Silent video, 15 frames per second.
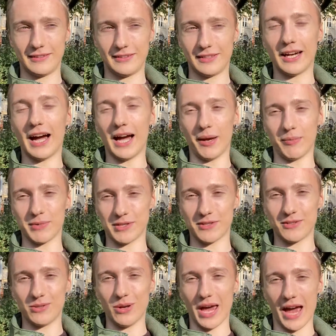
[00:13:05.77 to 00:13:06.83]
times
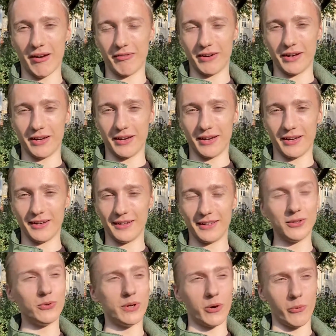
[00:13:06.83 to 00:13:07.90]
to have a
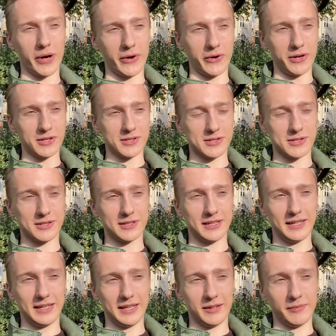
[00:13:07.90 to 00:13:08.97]
good awareness,
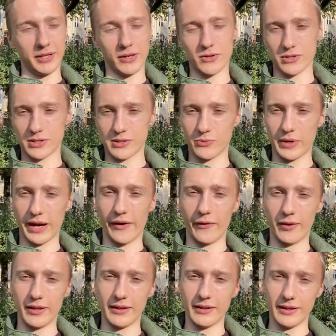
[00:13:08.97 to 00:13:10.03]
because
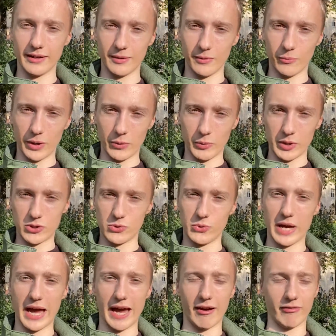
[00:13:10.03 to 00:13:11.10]
when
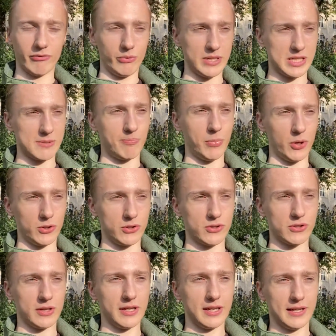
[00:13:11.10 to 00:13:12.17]
we spot
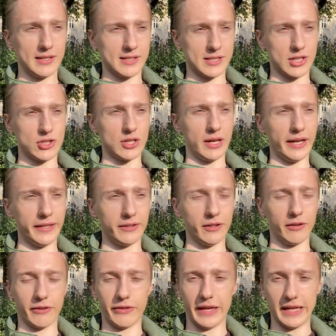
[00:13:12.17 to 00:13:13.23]
such little
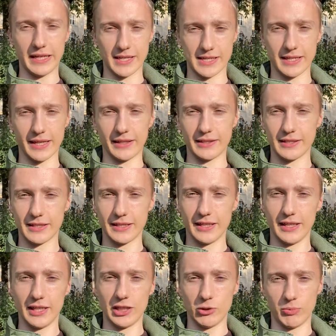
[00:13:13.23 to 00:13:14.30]
things that
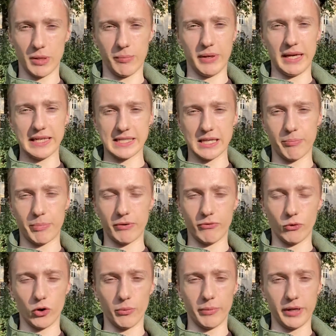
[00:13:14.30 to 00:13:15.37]
human beings are
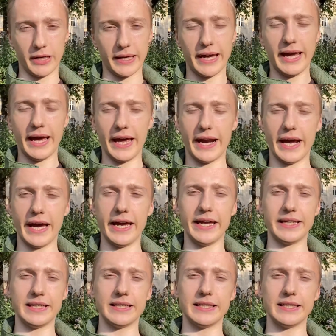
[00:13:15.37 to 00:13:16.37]
performing. And I